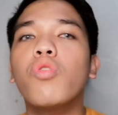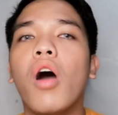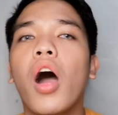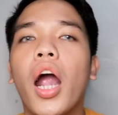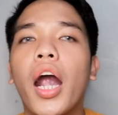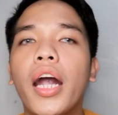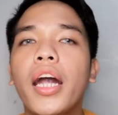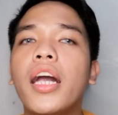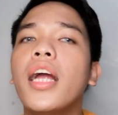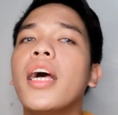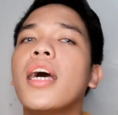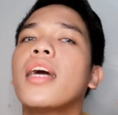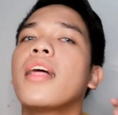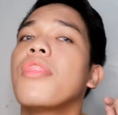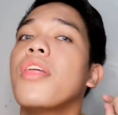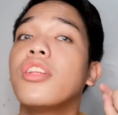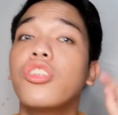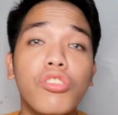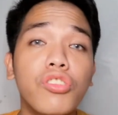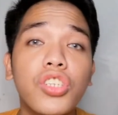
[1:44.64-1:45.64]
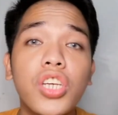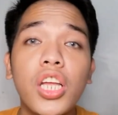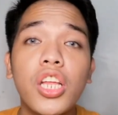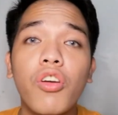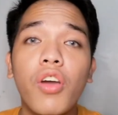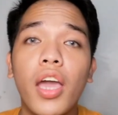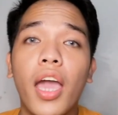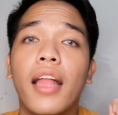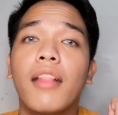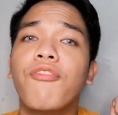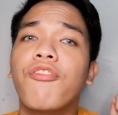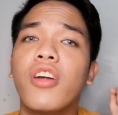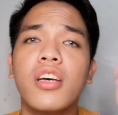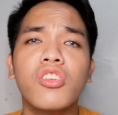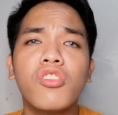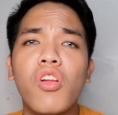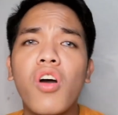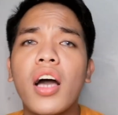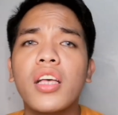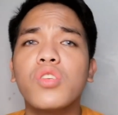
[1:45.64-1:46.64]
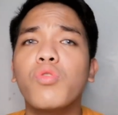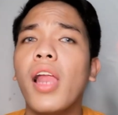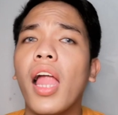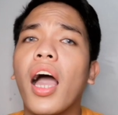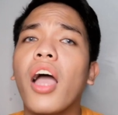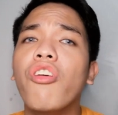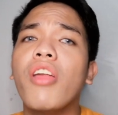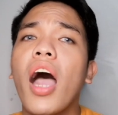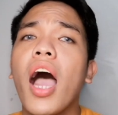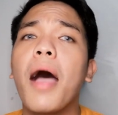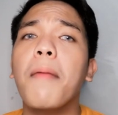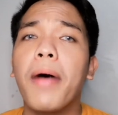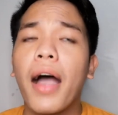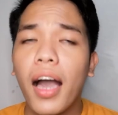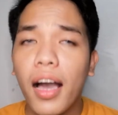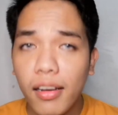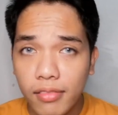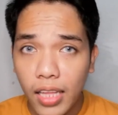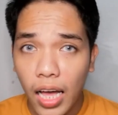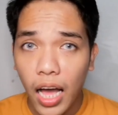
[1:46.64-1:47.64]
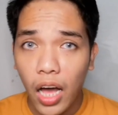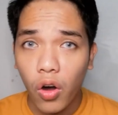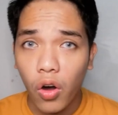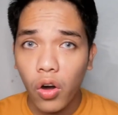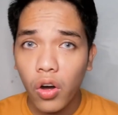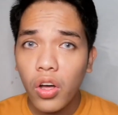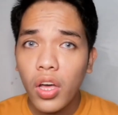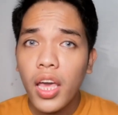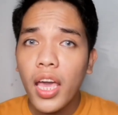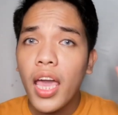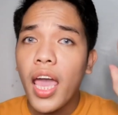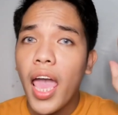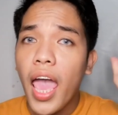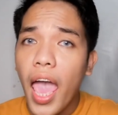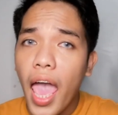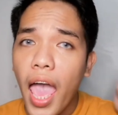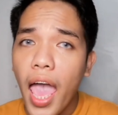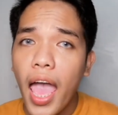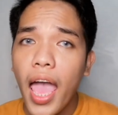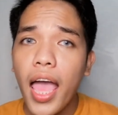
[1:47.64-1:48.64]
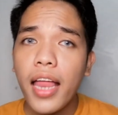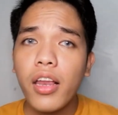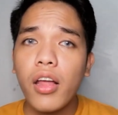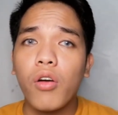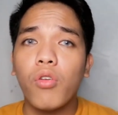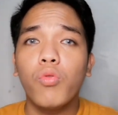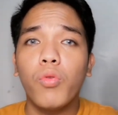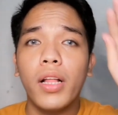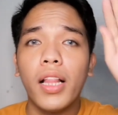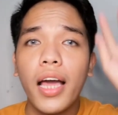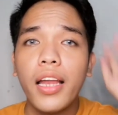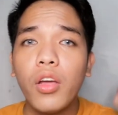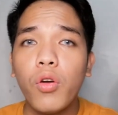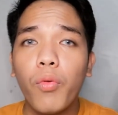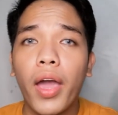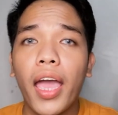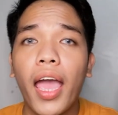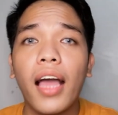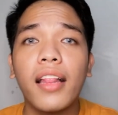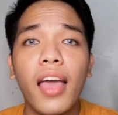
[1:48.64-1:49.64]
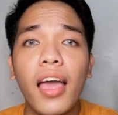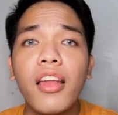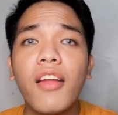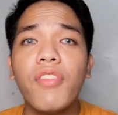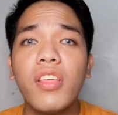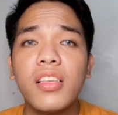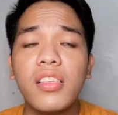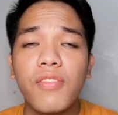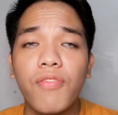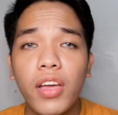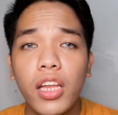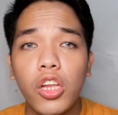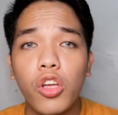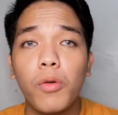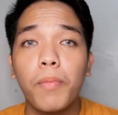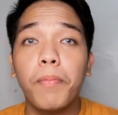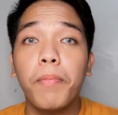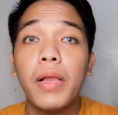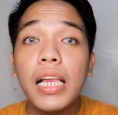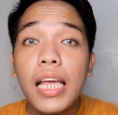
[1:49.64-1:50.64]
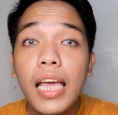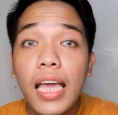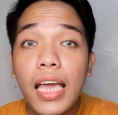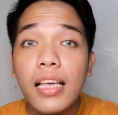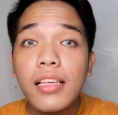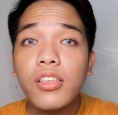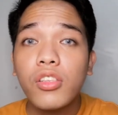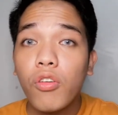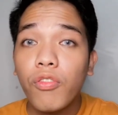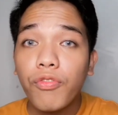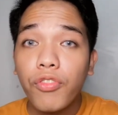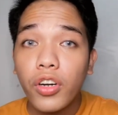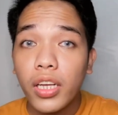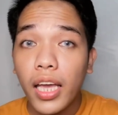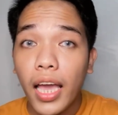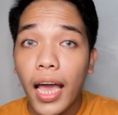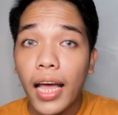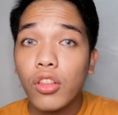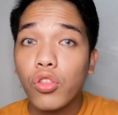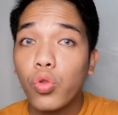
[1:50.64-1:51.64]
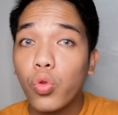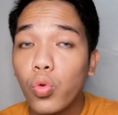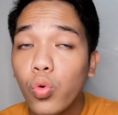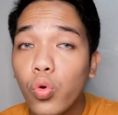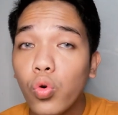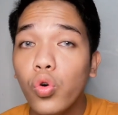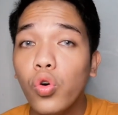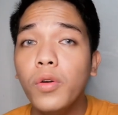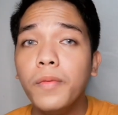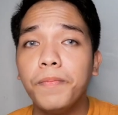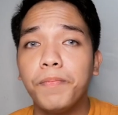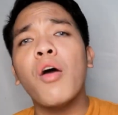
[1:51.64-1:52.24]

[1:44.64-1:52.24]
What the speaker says: you are, then continue it for as long as wala kayong naapakang tao. And, well, anyway, at the end of this video, please don't forget to